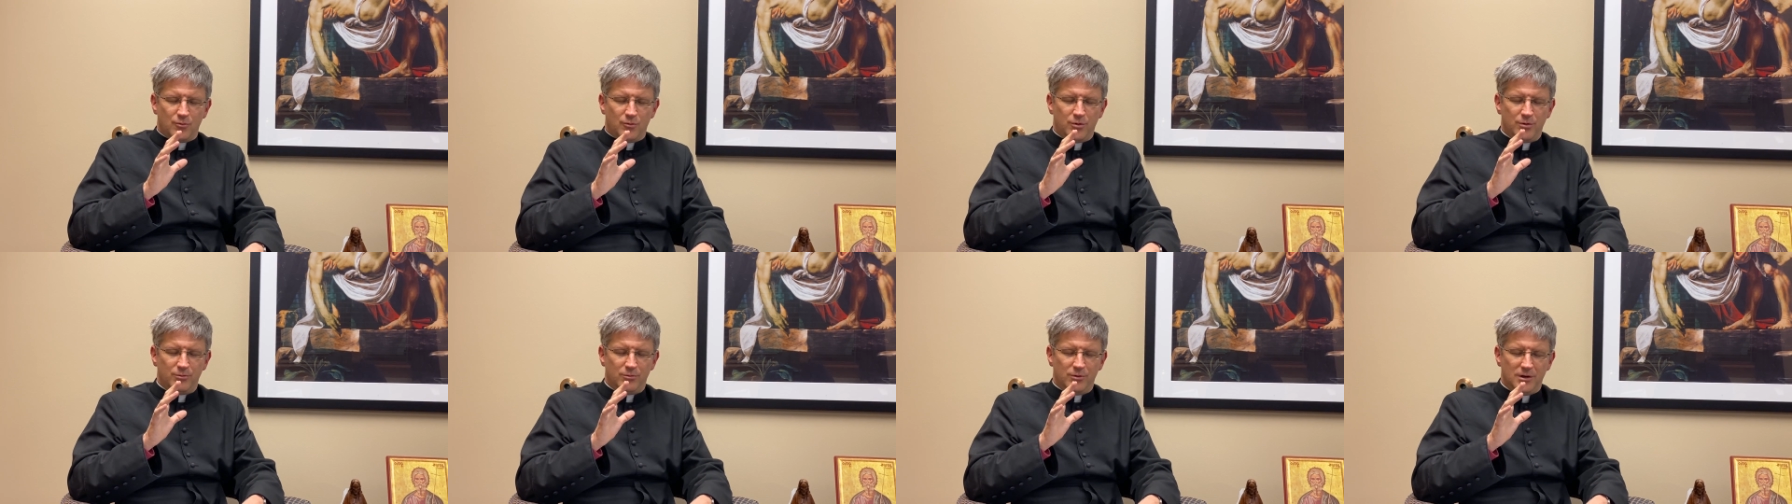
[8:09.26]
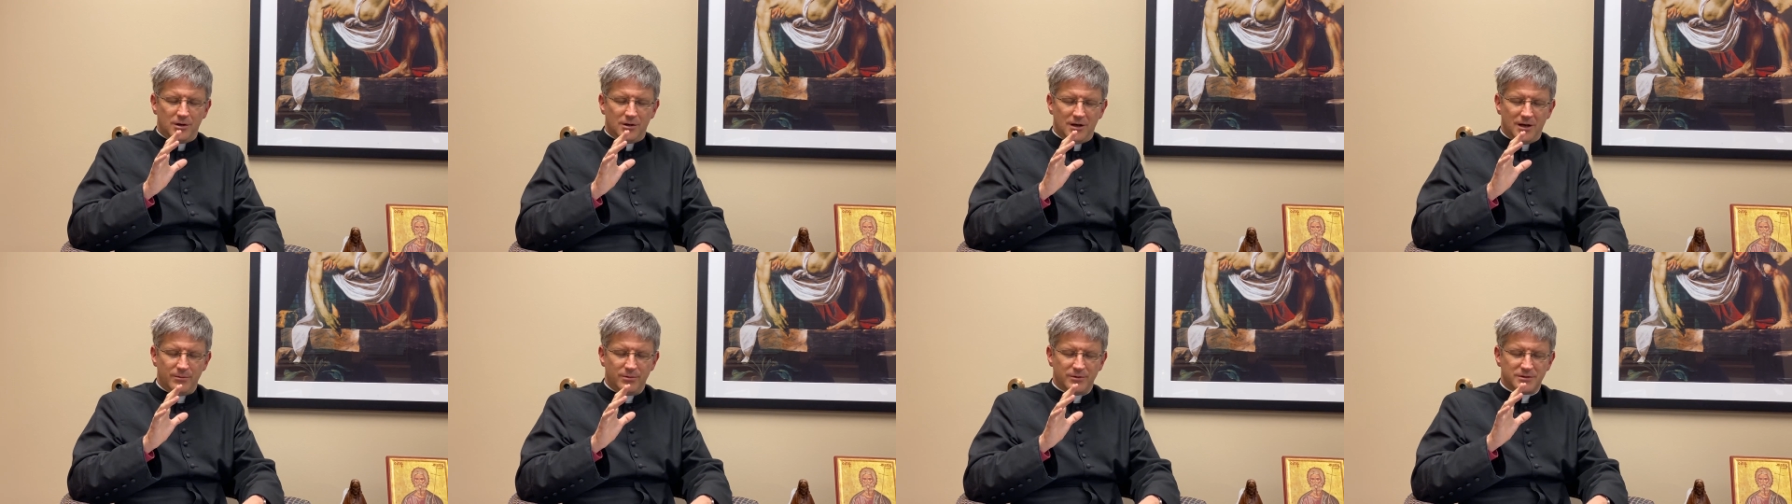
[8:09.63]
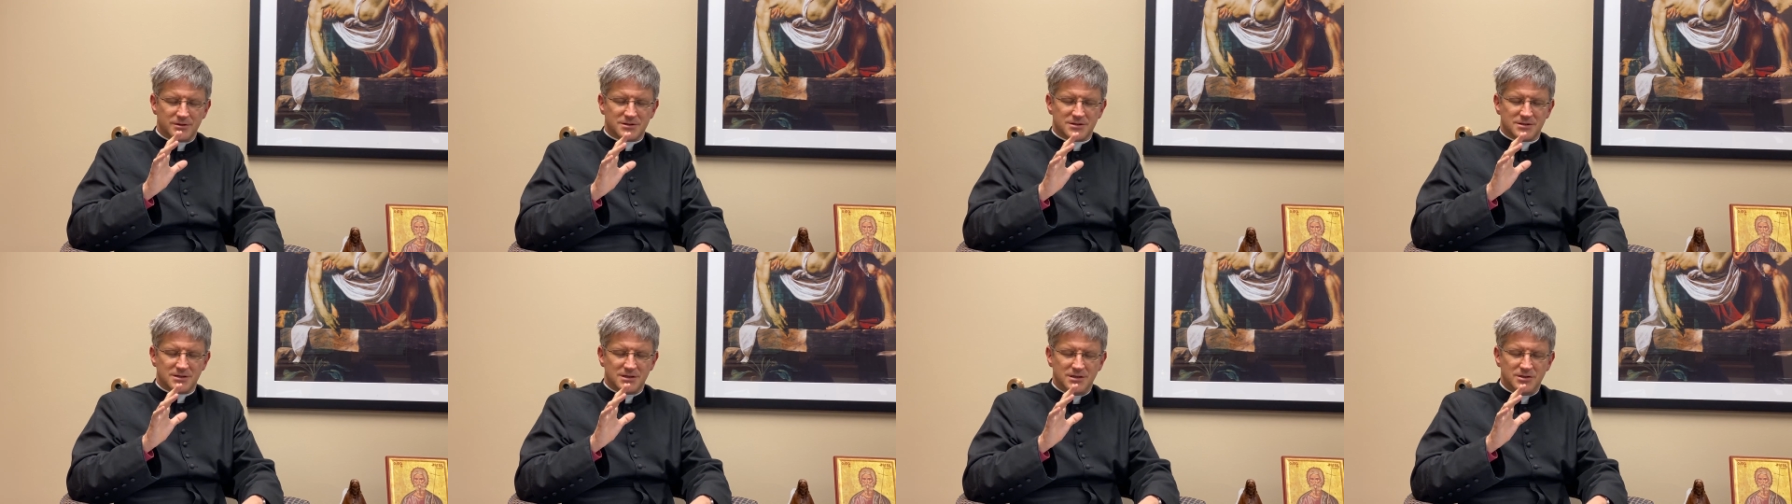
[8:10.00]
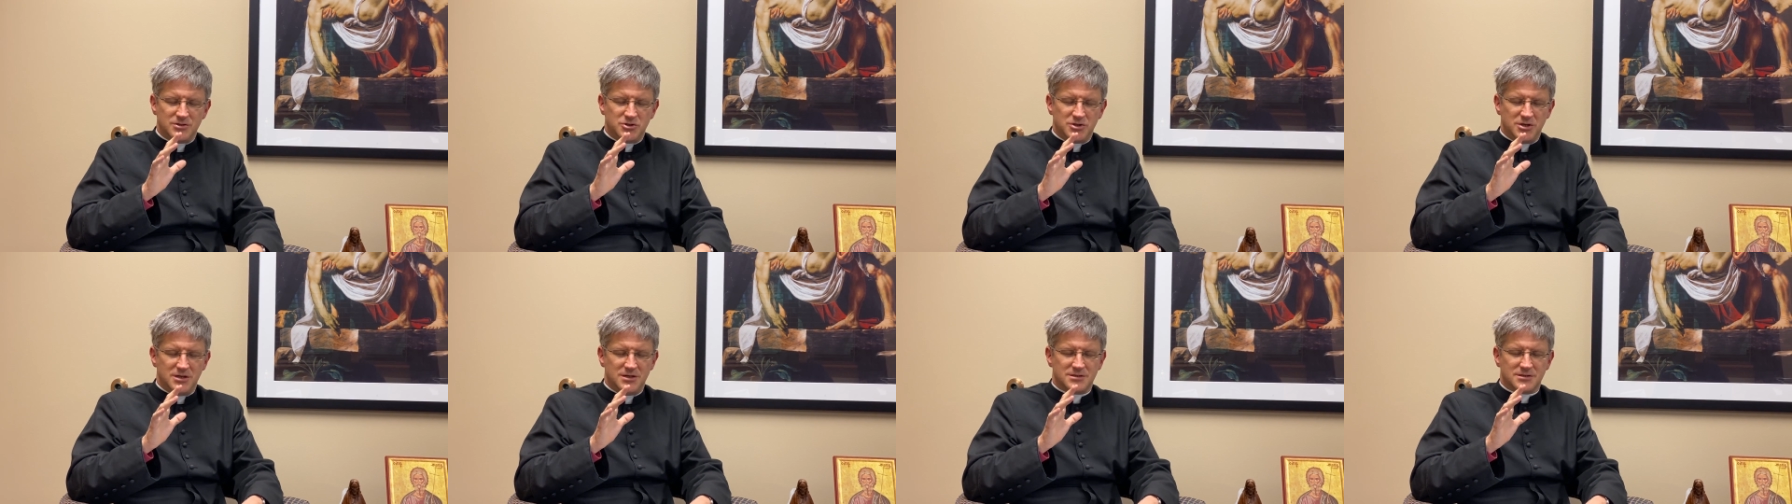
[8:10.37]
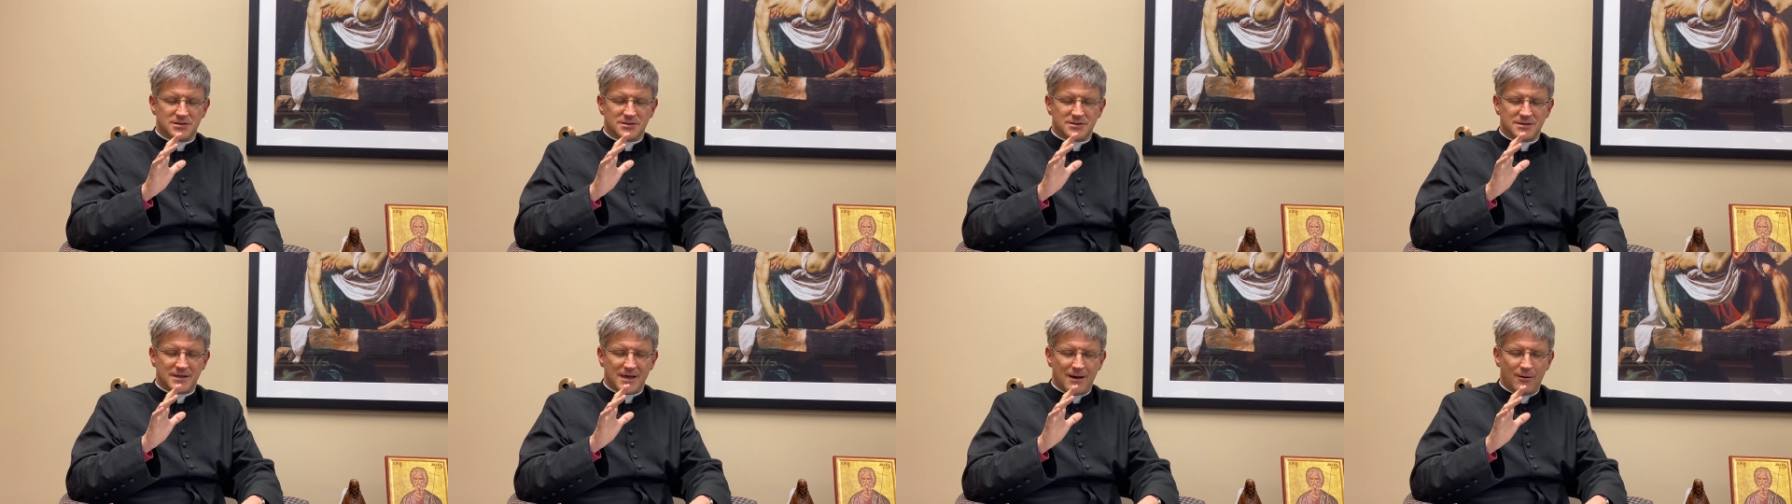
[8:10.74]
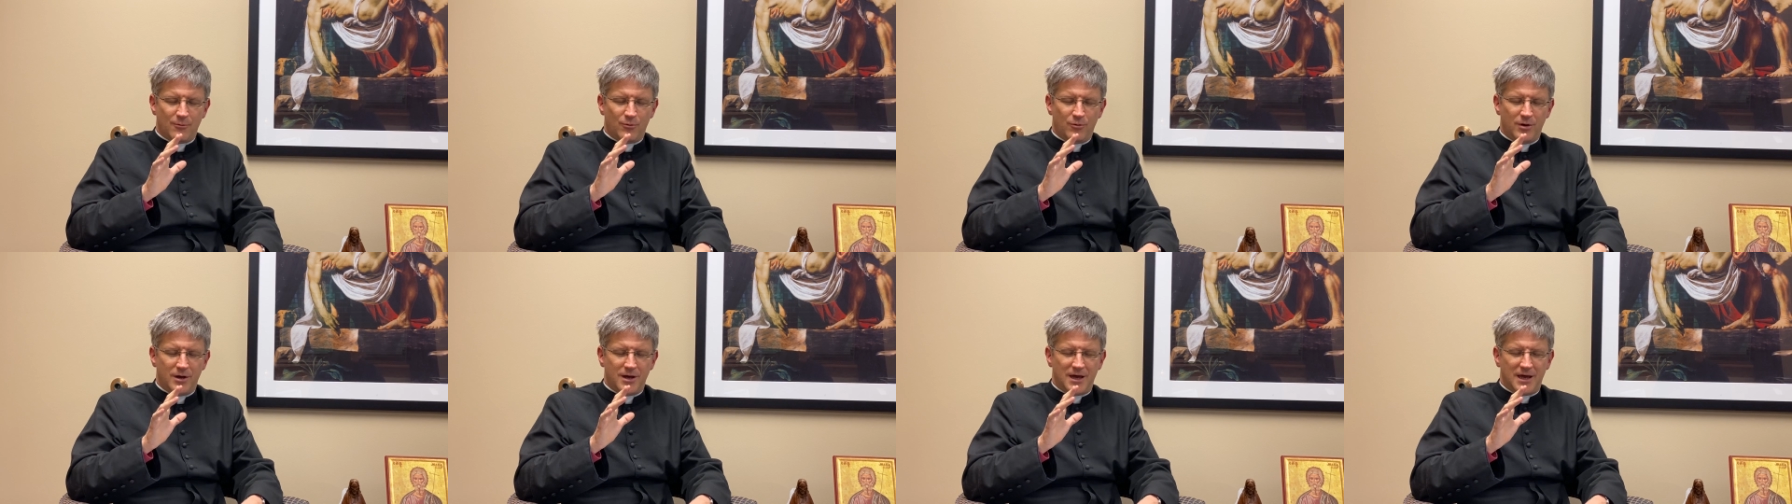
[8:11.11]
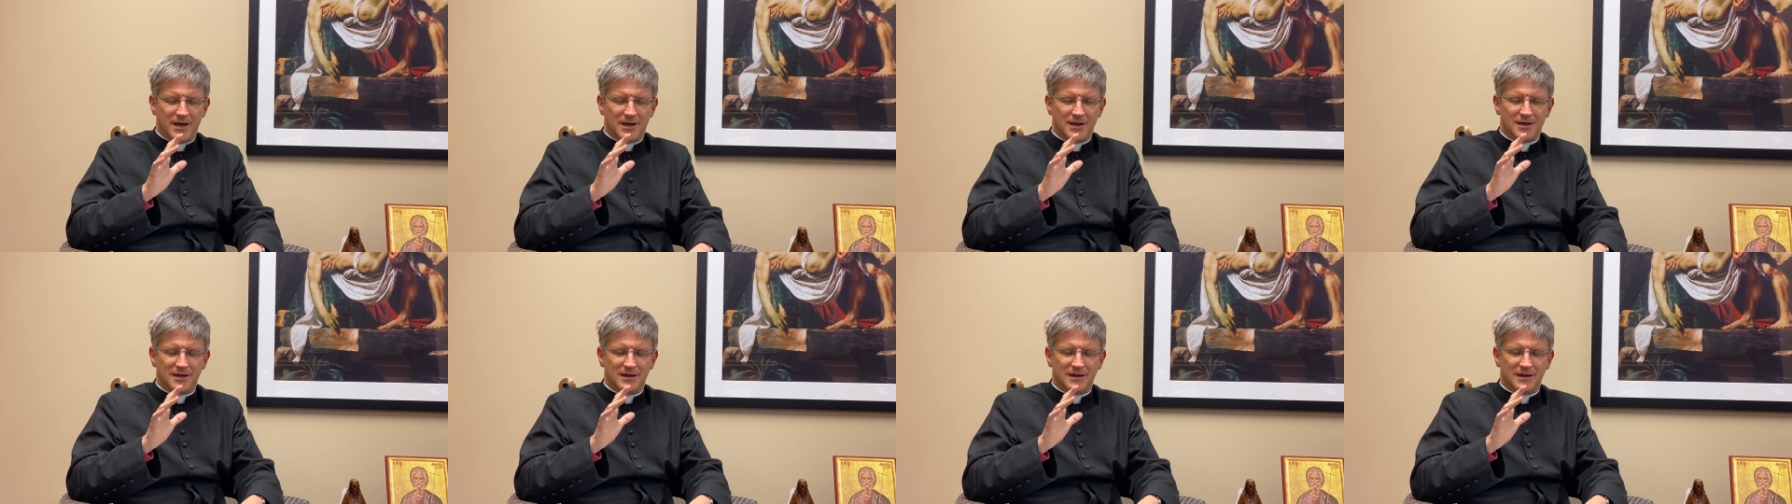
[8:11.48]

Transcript: when we are able to see Jesus that way,